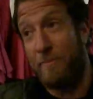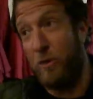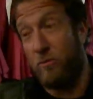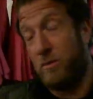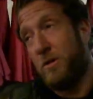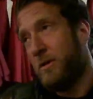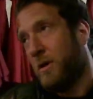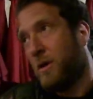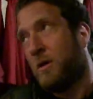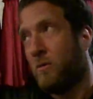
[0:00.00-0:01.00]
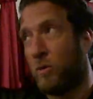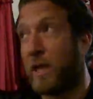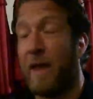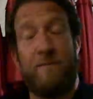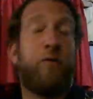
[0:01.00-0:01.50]
I mean, we
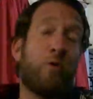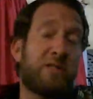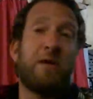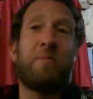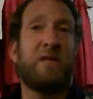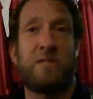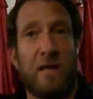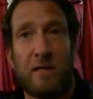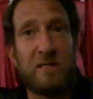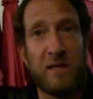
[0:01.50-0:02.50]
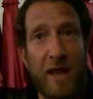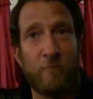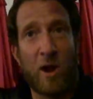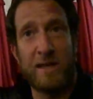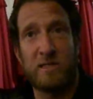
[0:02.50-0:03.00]
can't force somebody to sell us the
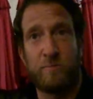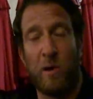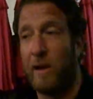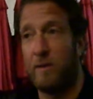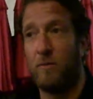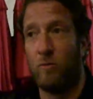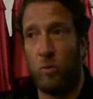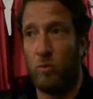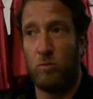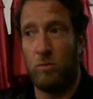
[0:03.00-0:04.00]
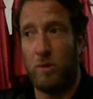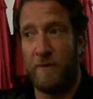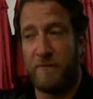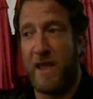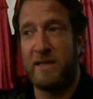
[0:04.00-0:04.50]
name rights, yeah. but
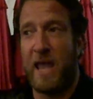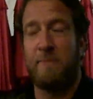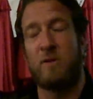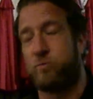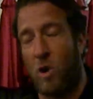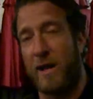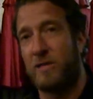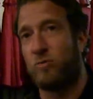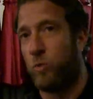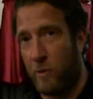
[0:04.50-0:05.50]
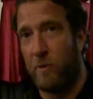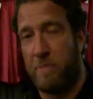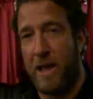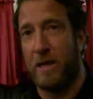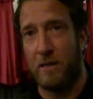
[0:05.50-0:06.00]
if they named a price, we
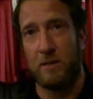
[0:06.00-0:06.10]
would pay it.